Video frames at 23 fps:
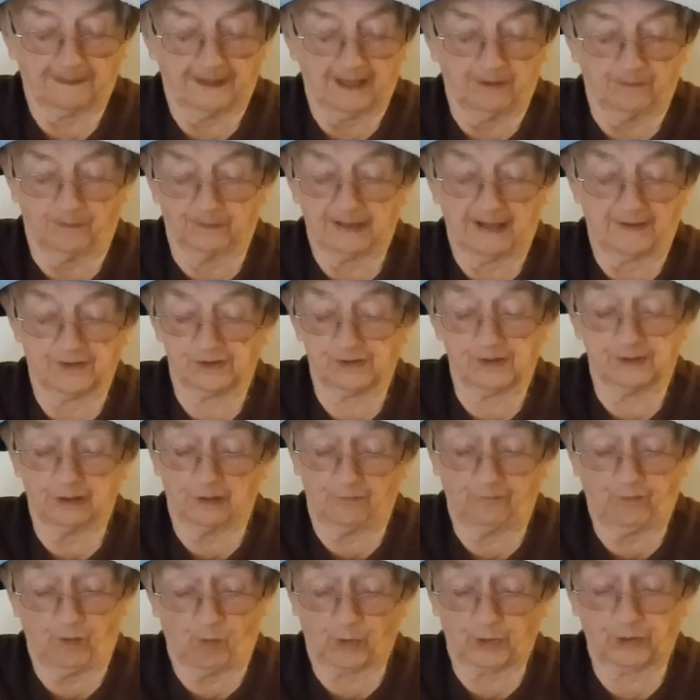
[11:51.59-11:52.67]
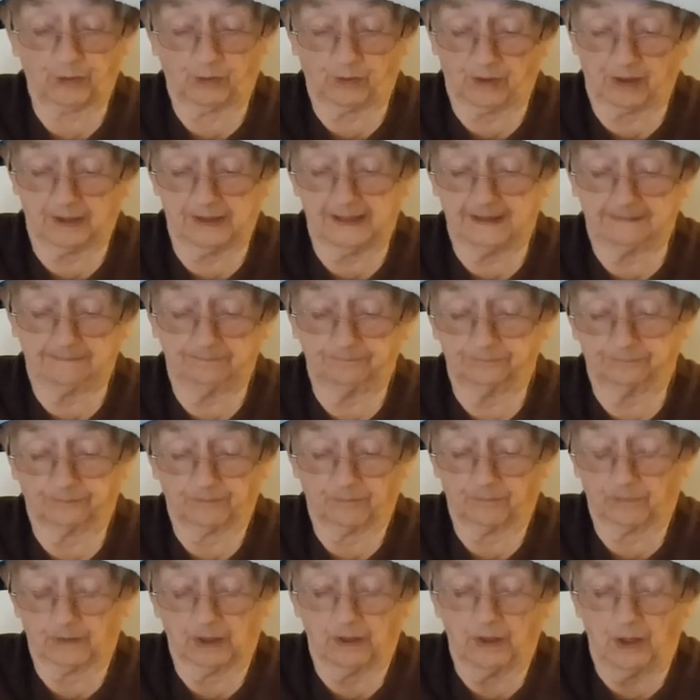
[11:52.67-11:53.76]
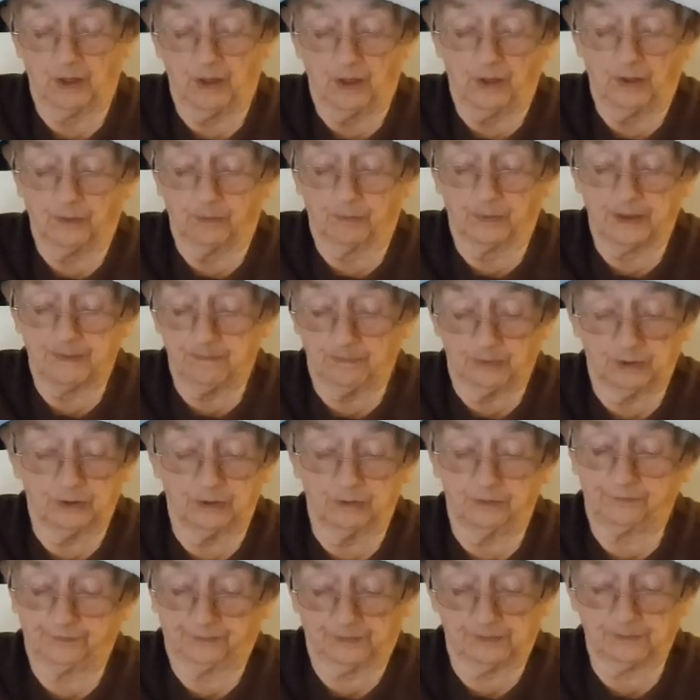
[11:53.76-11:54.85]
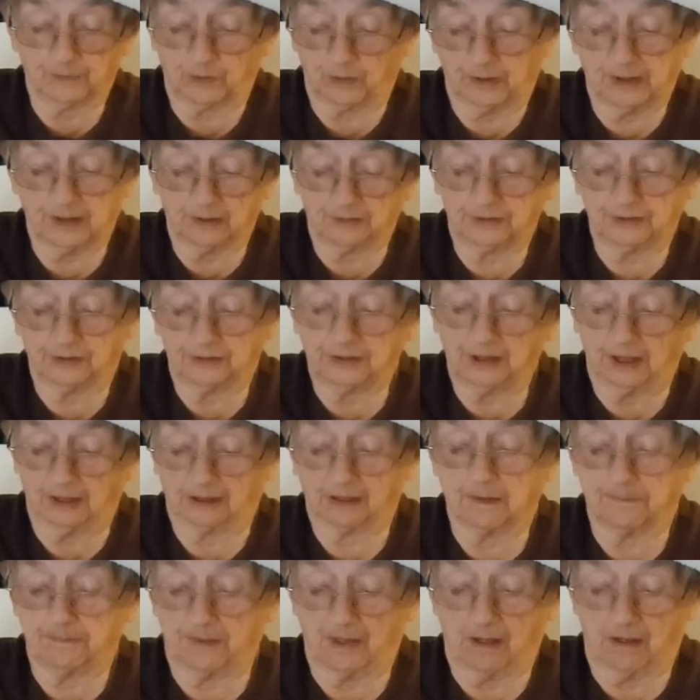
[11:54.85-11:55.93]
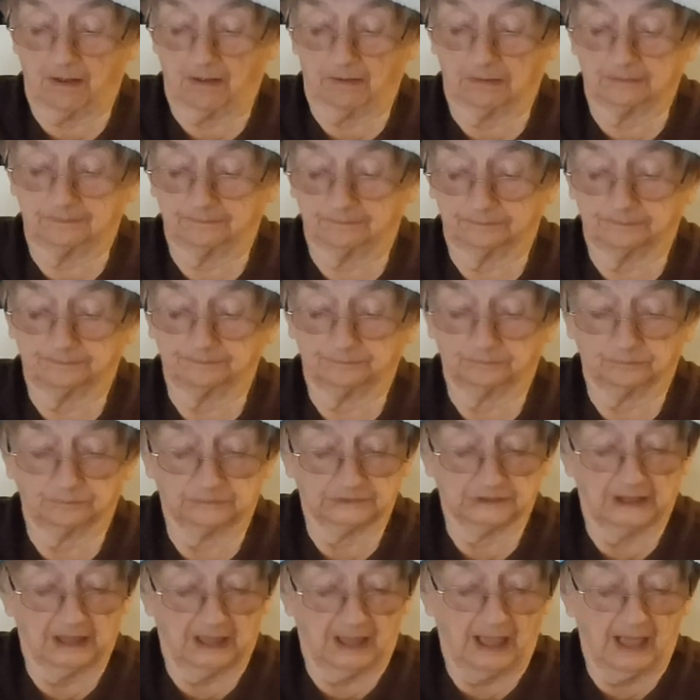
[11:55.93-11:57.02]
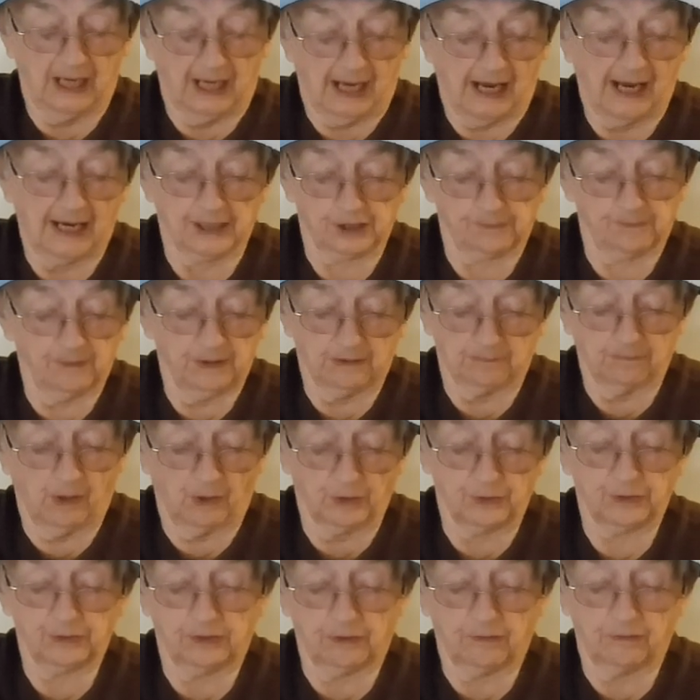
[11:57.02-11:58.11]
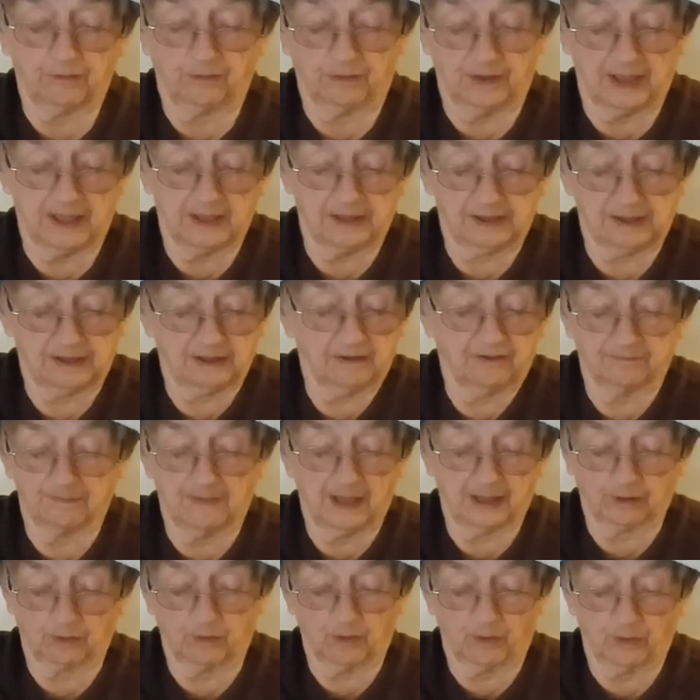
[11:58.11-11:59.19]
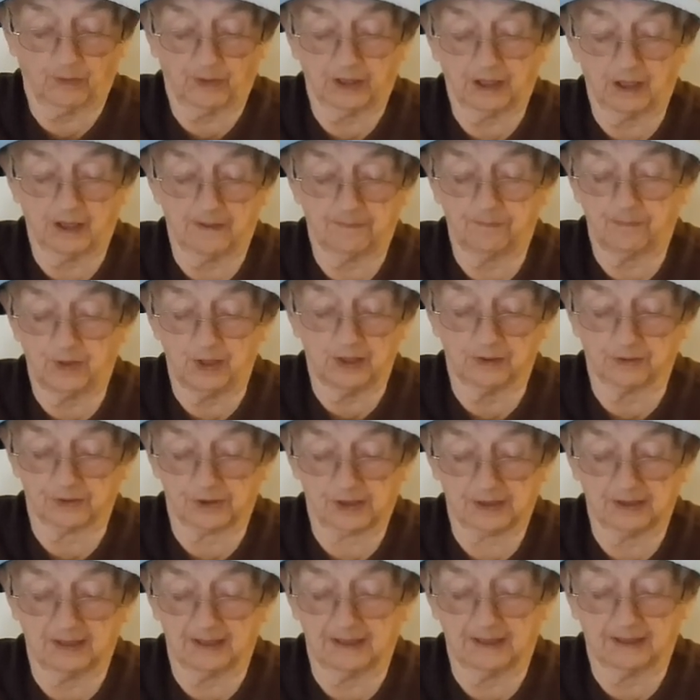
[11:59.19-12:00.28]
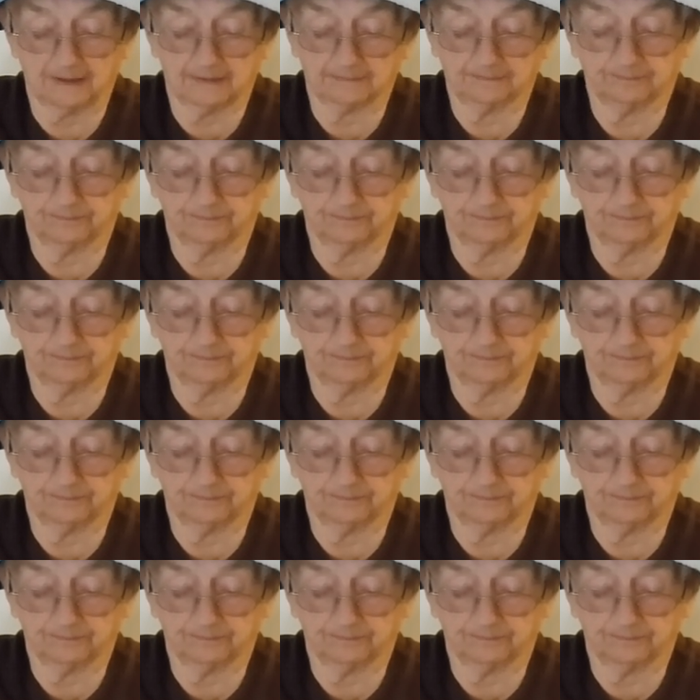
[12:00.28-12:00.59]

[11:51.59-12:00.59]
When I was in the 4th grade, we moved from Greer to Tuckapaw. I spent most of the rest of my growing up years there.